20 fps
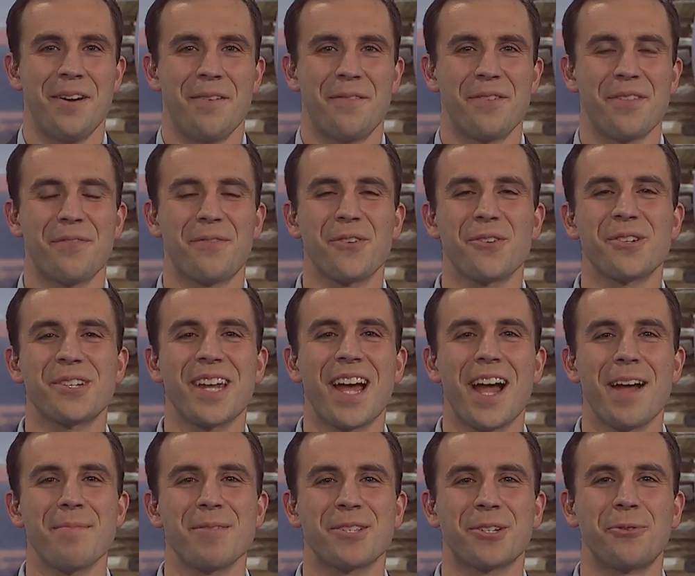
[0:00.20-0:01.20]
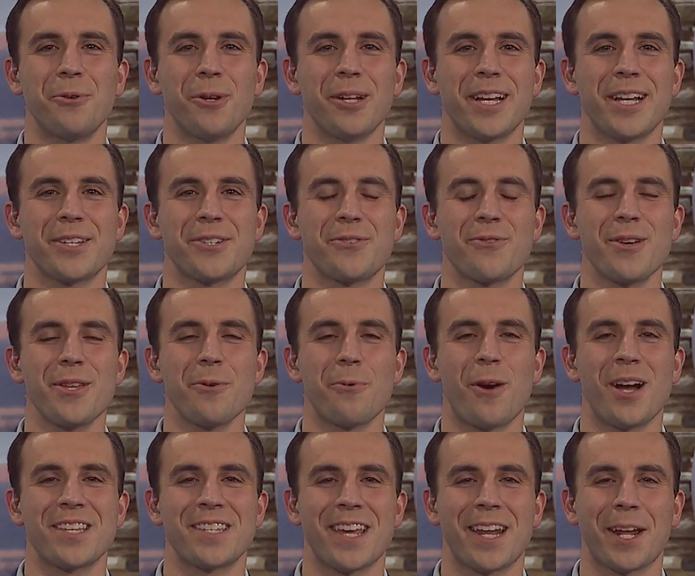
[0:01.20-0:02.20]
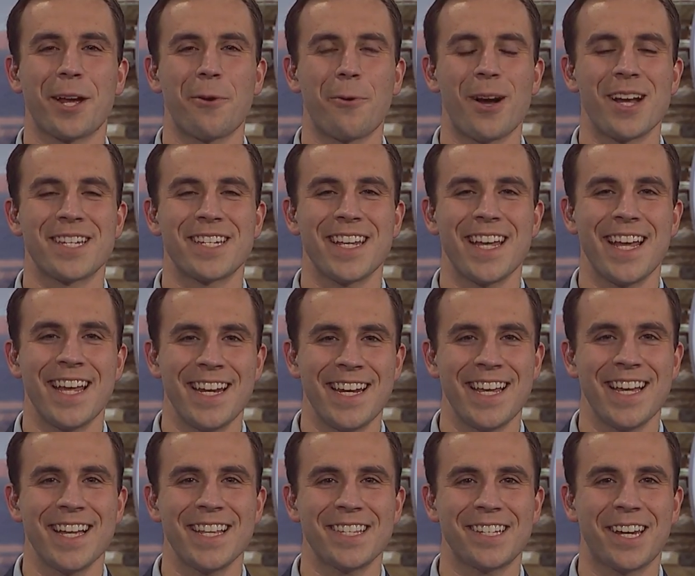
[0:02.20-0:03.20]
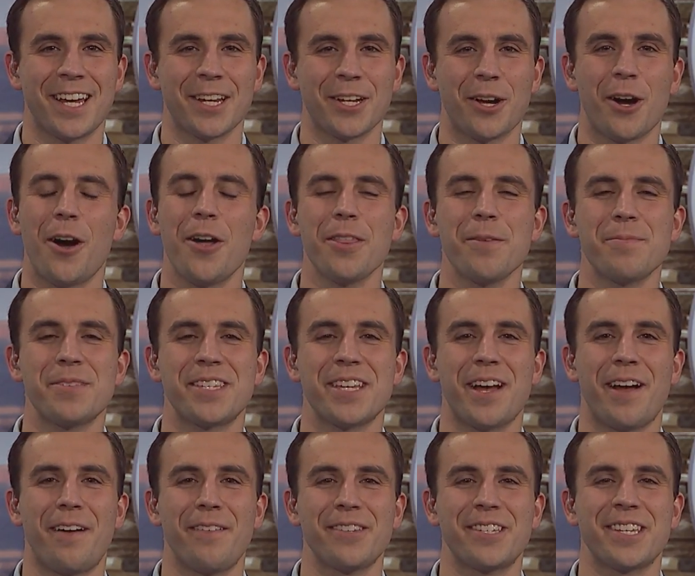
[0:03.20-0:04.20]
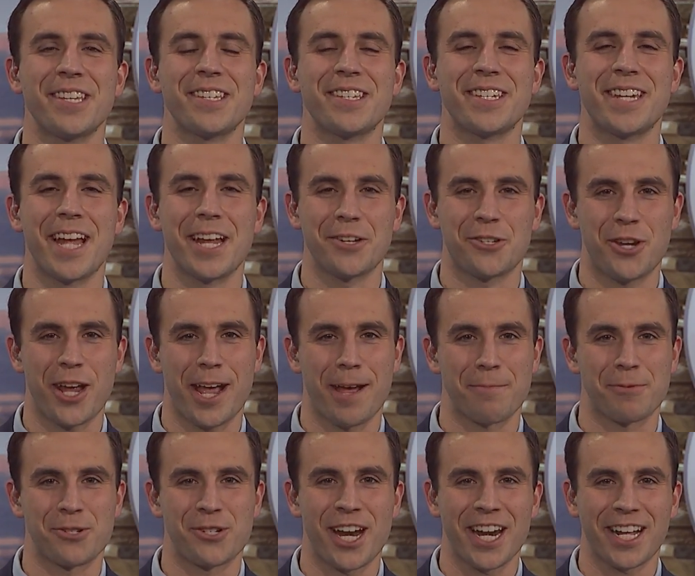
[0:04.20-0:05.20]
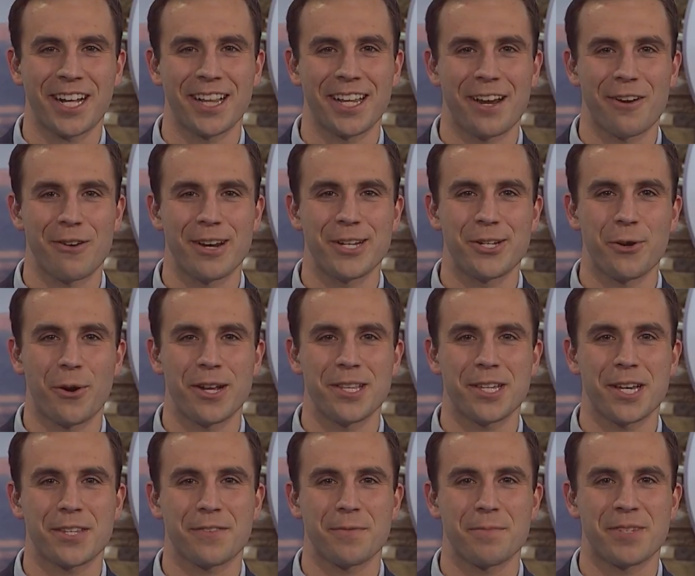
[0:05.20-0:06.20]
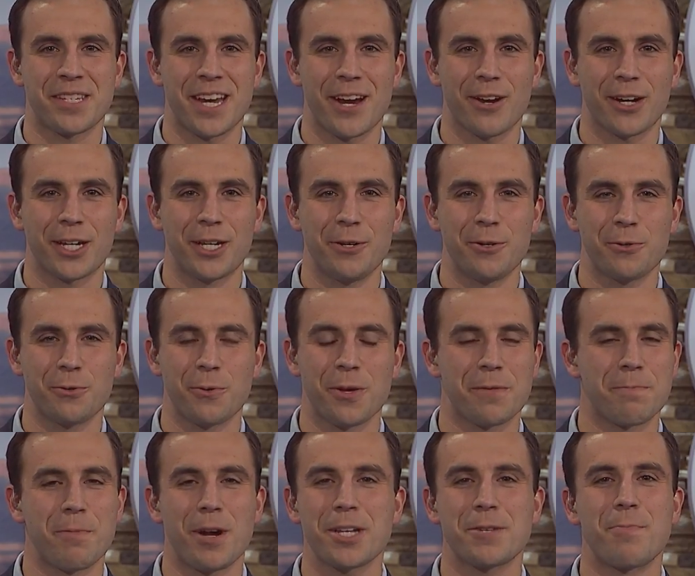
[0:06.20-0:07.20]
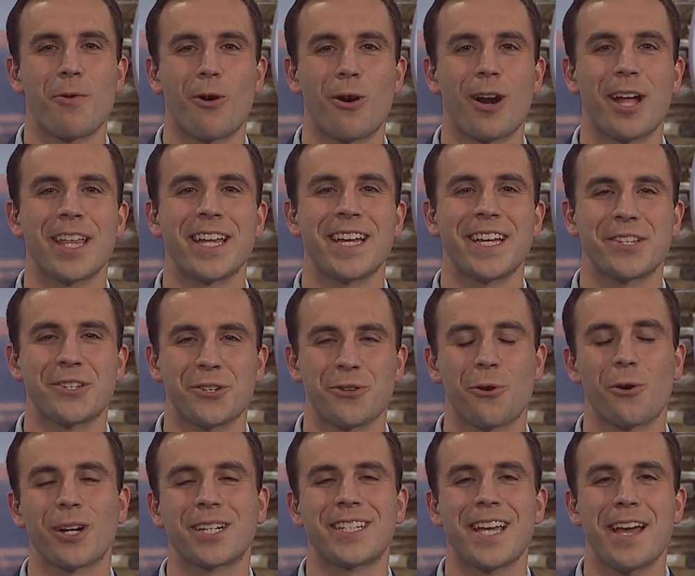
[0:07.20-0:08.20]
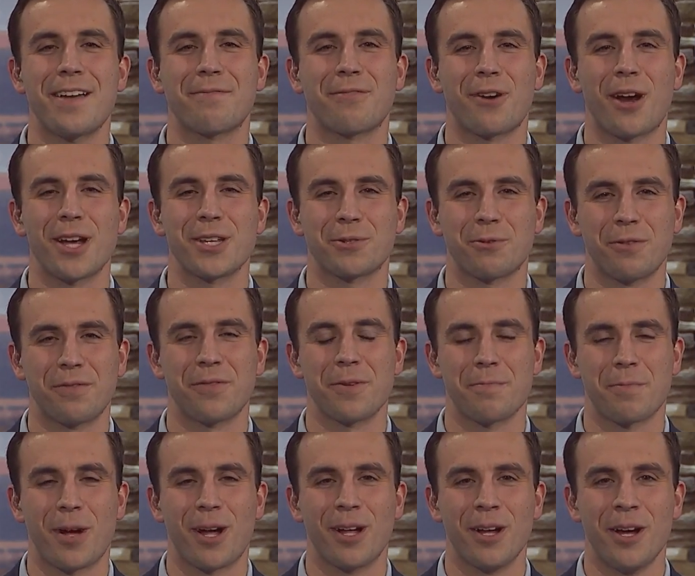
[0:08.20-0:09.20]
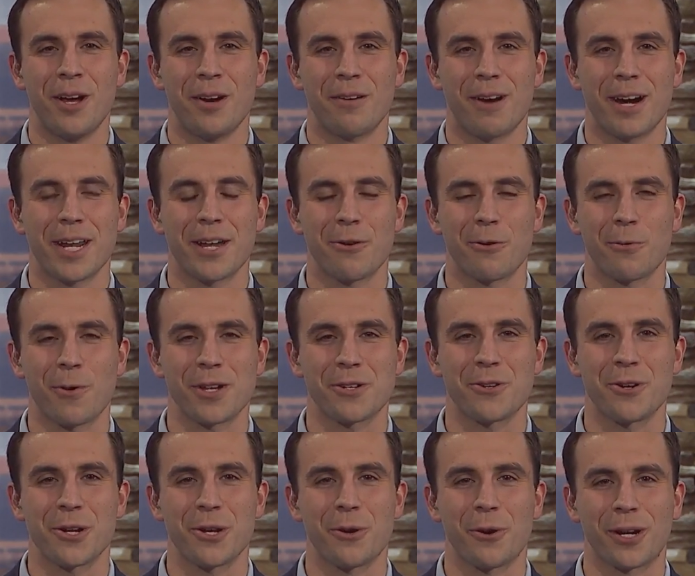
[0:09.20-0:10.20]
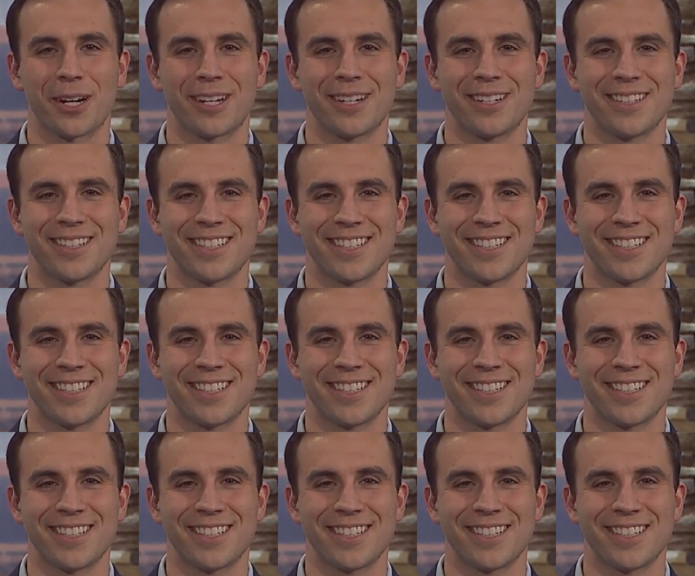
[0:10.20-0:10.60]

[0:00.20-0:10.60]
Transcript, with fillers: For the first time in school history, the West Seneca West Indians can call themselves state champs. Jenna Caleri joins us from Syracuse with much more on the historic day for high school football right here in Western New York.